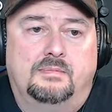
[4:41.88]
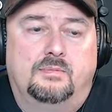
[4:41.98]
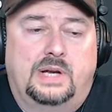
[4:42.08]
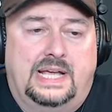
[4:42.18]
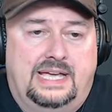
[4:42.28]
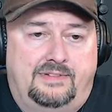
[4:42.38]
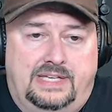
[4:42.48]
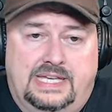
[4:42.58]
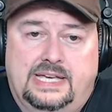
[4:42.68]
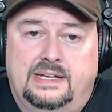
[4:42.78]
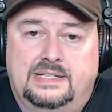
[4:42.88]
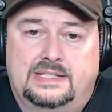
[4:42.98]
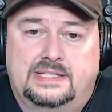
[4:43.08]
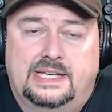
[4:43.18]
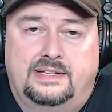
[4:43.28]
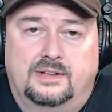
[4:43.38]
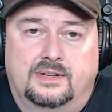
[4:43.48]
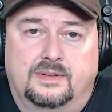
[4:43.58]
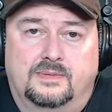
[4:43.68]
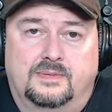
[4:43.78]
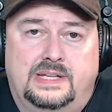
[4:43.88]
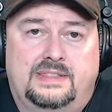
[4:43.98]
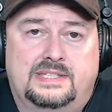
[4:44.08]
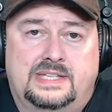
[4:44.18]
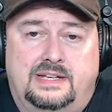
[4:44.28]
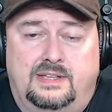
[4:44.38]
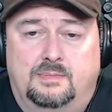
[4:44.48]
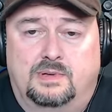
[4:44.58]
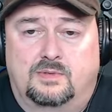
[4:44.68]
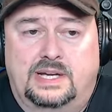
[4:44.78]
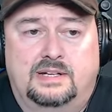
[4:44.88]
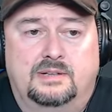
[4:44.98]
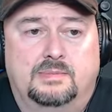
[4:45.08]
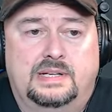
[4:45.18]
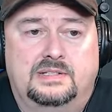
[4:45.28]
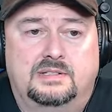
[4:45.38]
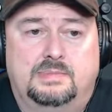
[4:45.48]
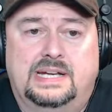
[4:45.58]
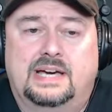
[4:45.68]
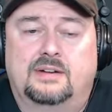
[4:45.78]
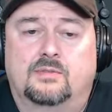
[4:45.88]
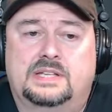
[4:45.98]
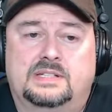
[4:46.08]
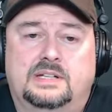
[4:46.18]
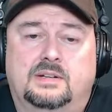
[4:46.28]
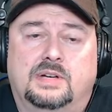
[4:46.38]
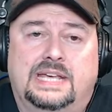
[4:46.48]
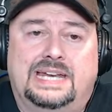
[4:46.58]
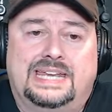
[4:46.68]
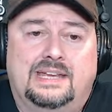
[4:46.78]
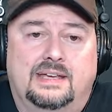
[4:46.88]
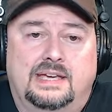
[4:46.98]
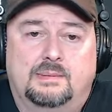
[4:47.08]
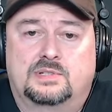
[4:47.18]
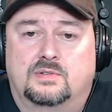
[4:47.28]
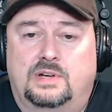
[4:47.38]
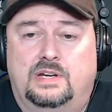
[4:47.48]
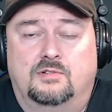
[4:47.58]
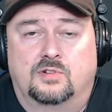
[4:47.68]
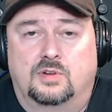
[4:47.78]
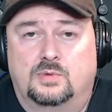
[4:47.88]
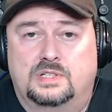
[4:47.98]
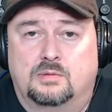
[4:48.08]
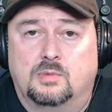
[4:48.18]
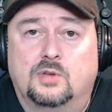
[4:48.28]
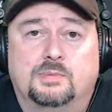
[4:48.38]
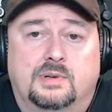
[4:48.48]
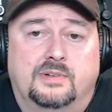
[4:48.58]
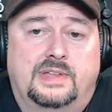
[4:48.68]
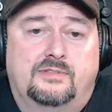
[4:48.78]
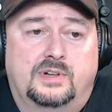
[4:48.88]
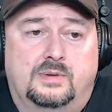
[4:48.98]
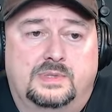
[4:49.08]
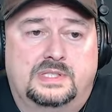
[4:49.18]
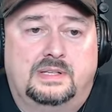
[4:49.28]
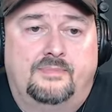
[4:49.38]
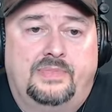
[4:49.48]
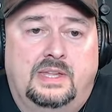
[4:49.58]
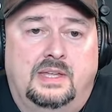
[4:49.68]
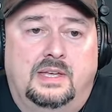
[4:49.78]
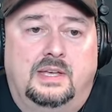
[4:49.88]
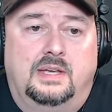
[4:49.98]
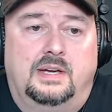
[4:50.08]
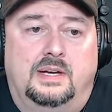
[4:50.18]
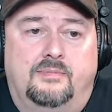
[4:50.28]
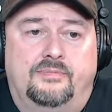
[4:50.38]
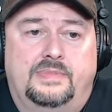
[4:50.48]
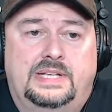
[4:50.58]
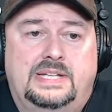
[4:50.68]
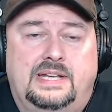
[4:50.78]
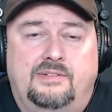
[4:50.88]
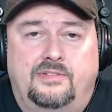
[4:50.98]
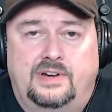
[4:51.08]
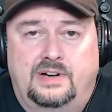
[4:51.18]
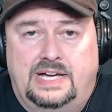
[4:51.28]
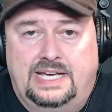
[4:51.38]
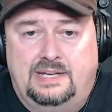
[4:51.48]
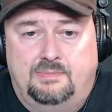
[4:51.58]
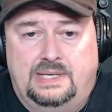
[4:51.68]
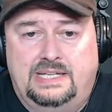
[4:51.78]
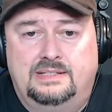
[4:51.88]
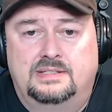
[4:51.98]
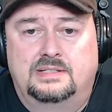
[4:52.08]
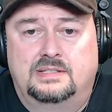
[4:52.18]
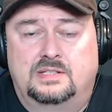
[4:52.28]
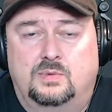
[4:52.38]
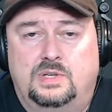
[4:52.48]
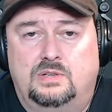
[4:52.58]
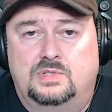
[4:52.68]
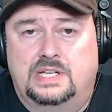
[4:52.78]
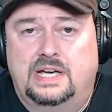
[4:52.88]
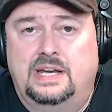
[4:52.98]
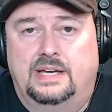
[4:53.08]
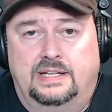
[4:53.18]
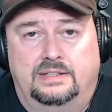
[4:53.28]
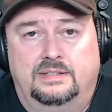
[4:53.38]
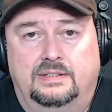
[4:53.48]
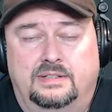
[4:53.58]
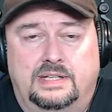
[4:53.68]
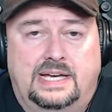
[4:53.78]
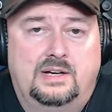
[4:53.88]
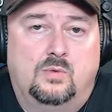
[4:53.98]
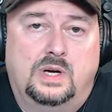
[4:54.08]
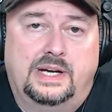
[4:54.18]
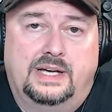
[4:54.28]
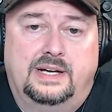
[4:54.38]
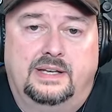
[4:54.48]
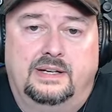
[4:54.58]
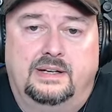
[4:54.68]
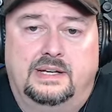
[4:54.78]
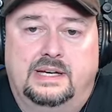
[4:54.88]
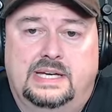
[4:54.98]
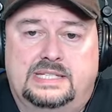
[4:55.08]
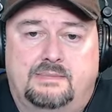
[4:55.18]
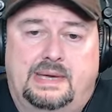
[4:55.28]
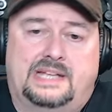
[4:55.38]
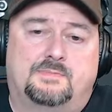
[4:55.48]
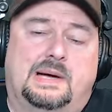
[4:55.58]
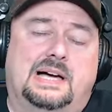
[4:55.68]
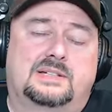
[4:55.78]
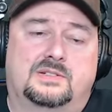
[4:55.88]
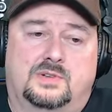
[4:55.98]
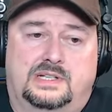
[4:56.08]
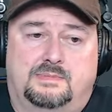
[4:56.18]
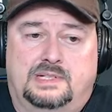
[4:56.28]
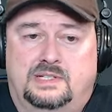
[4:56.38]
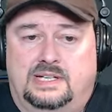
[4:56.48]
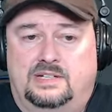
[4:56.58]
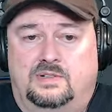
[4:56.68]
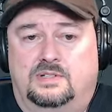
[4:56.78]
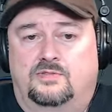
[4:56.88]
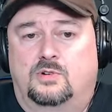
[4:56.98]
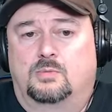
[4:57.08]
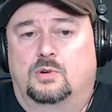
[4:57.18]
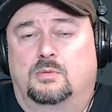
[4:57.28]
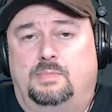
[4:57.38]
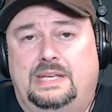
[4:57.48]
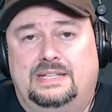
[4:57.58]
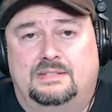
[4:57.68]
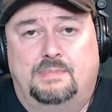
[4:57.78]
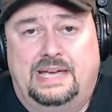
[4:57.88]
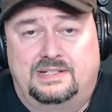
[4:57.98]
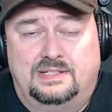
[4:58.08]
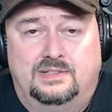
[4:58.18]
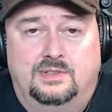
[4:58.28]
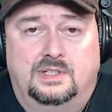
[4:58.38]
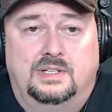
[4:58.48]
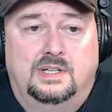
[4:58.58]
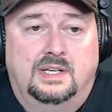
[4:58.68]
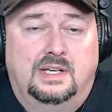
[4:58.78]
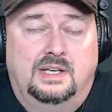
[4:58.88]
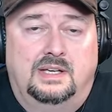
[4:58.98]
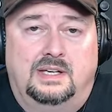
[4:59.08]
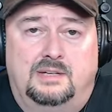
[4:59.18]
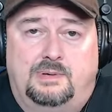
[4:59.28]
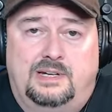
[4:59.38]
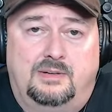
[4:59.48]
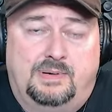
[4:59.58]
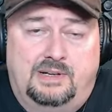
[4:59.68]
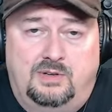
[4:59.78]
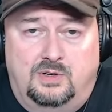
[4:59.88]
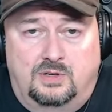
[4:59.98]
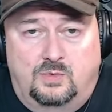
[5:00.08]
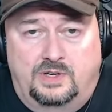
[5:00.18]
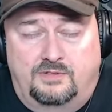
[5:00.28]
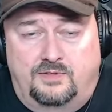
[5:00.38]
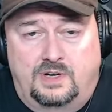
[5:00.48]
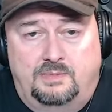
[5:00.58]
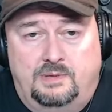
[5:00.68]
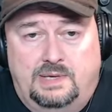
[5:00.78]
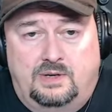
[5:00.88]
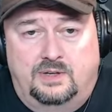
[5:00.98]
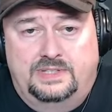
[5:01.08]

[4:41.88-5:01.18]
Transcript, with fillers: what I have again is that their length is anything but random, and they should be non-resonant on any amateur radio frequency or multiple of that frequency. They tend to have a very high impedance, and so we use an Unun, a 9-to-1 Unun, as a matchbox, a transmission line transformer, or impedance matching unit. Depending upon who you are and where you're from, you may call